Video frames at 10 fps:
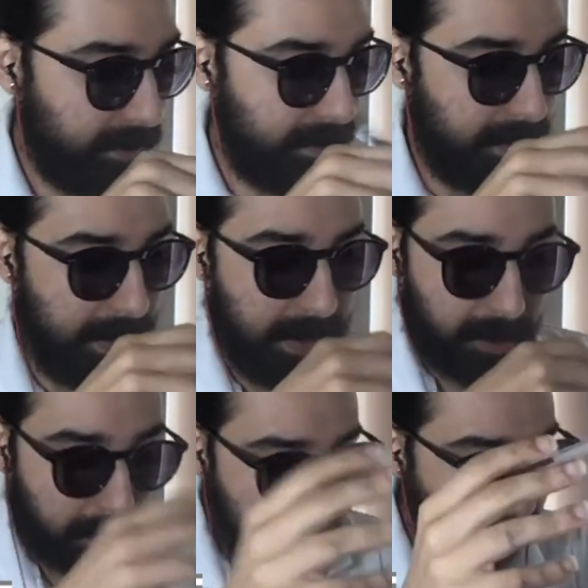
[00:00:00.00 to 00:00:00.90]
the
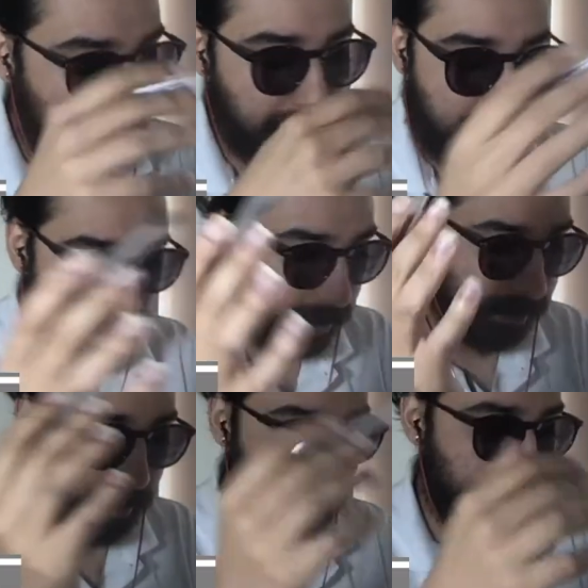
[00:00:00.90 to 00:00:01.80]
aggression, the
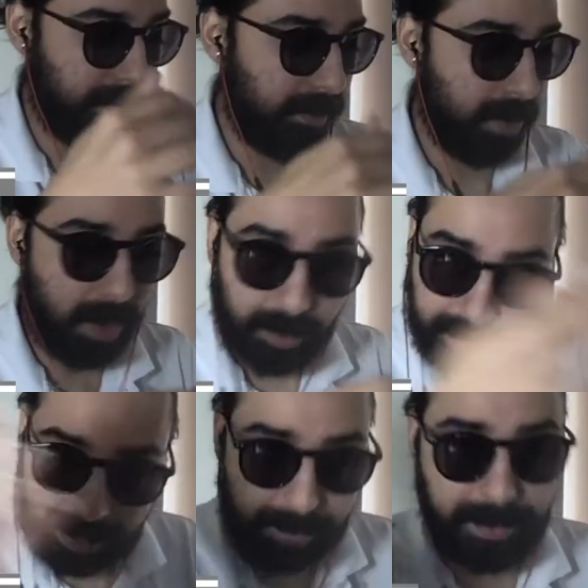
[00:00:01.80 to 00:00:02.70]
condescension, all of
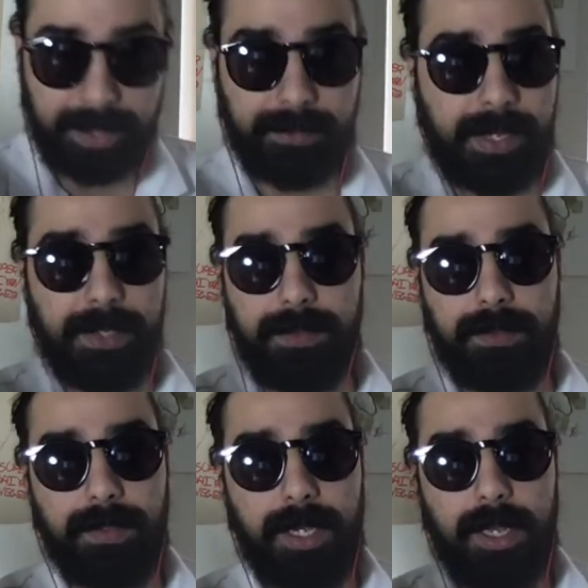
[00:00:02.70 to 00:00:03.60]
that makes sense
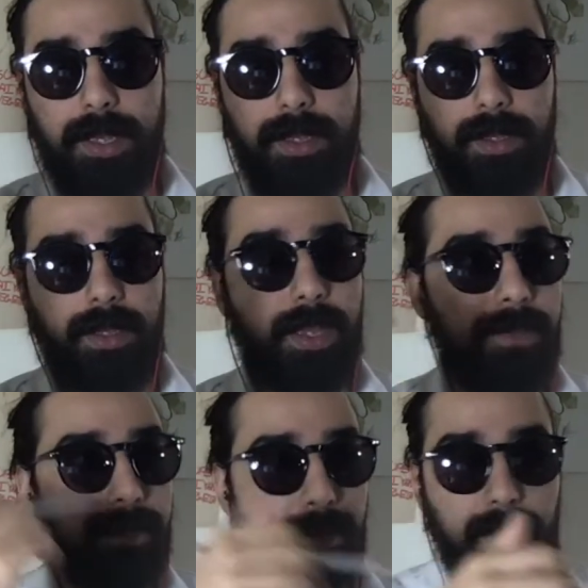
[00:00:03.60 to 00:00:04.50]

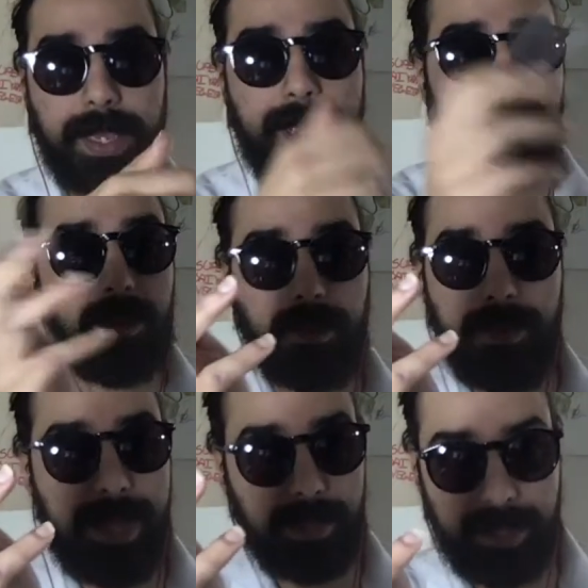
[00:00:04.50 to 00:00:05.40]
if you look at it through
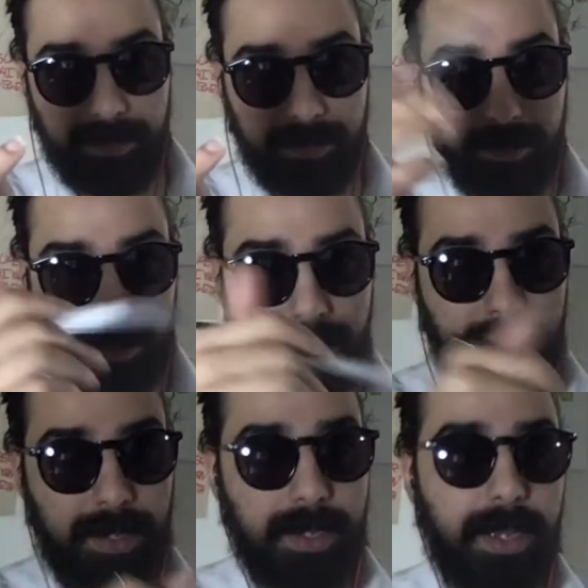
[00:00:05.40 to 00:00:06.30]
that lens.
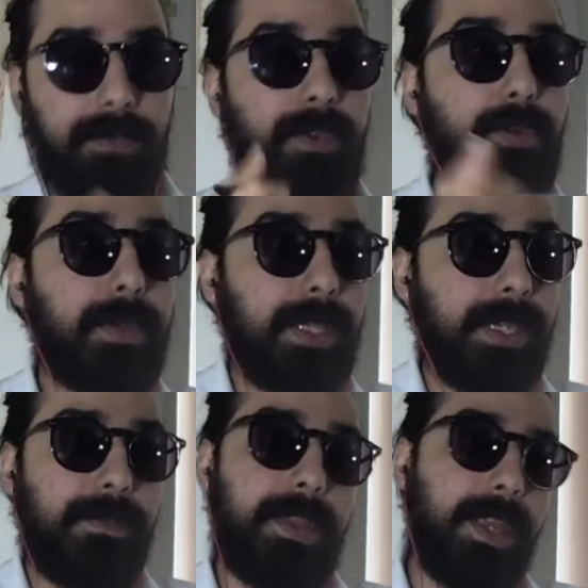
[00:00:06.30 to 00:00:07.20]
If you
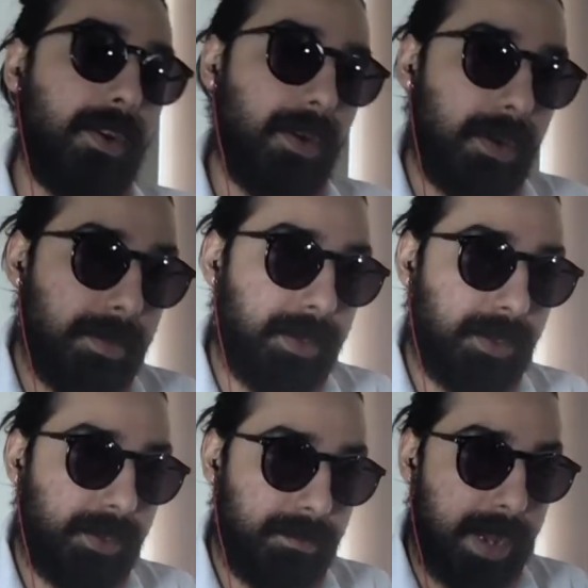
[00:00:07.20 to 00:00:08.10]
believe that you're in a
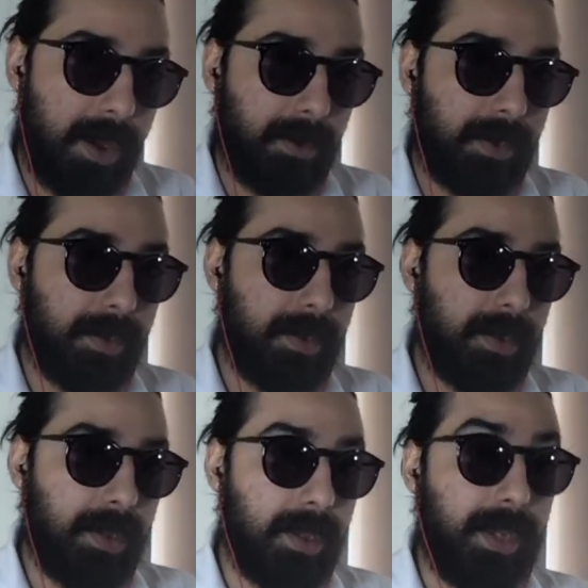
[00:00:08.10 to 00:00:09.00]
position of power
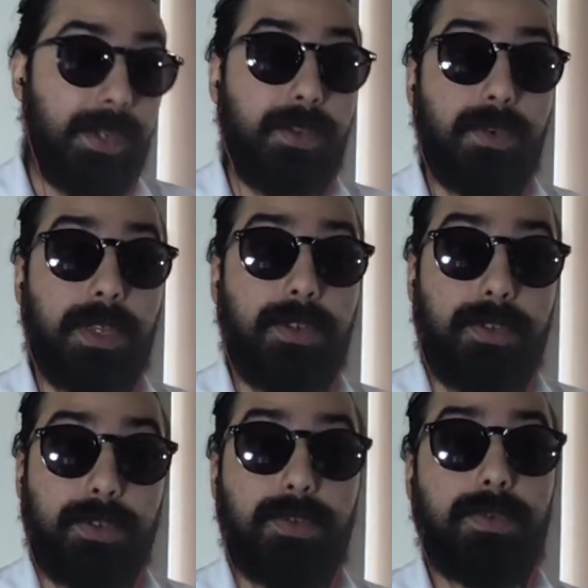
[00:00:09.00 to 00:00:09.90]
and you can
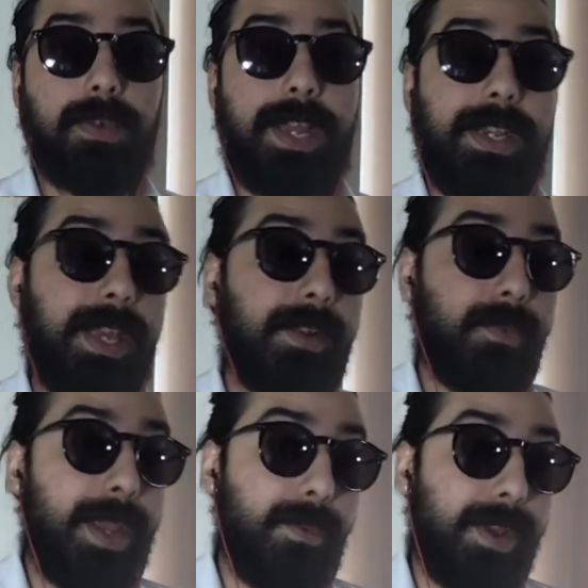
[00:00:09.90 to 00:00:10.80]
do and get
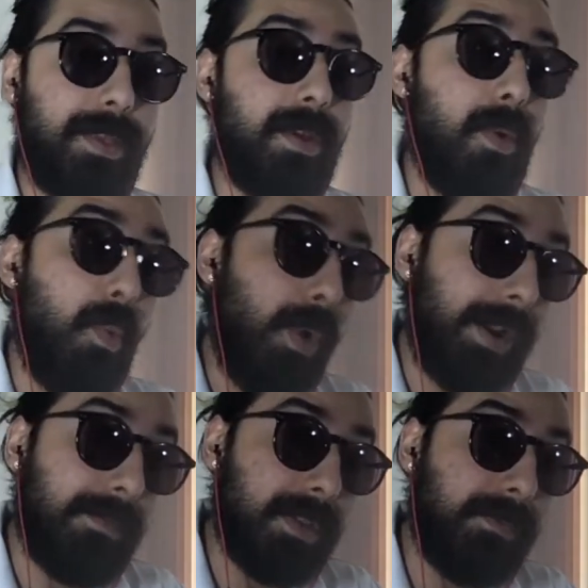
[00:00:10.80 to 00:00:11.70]
away with
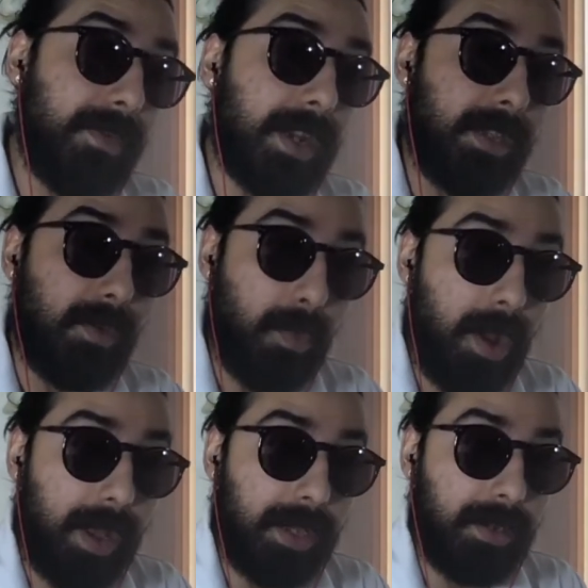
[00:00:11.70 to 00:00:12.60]
whatever the fuck you
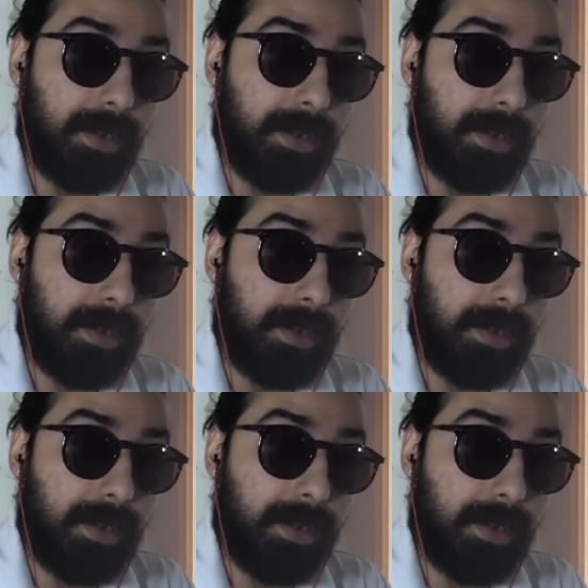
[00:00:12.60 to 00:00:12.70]
want,